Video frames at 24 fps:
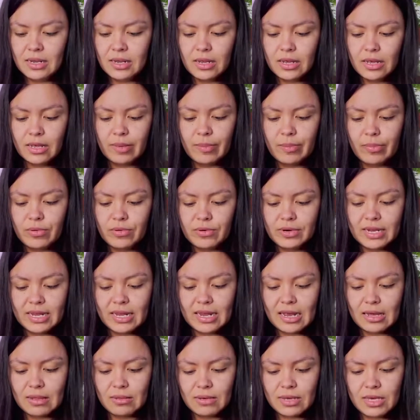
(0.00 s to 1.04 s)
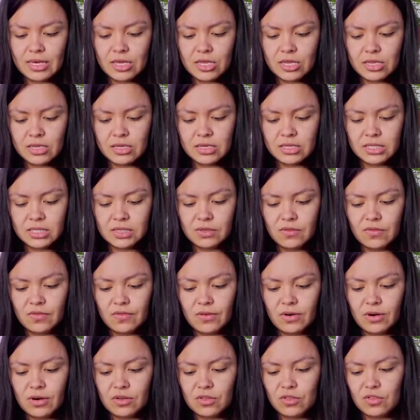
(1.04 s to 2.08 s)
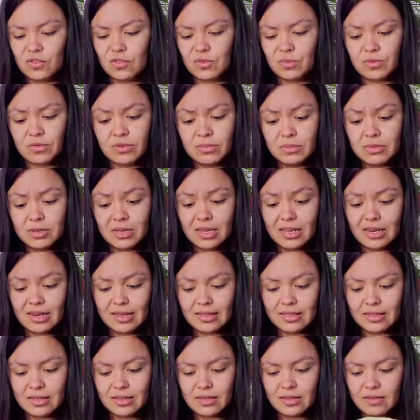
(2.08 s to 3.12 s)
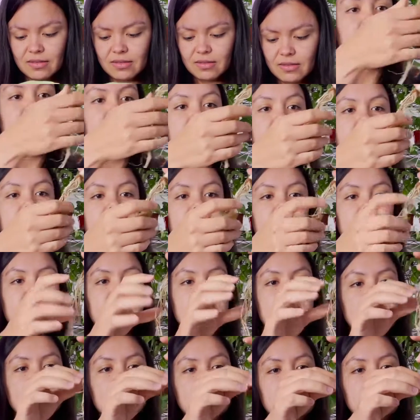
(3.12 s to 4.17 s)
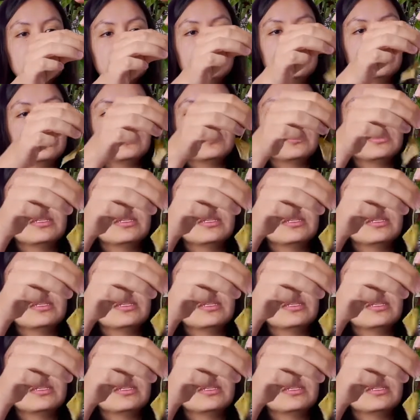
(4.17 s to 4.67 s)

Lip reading: importing alocasia so far, just from looking at this. So here are the roots.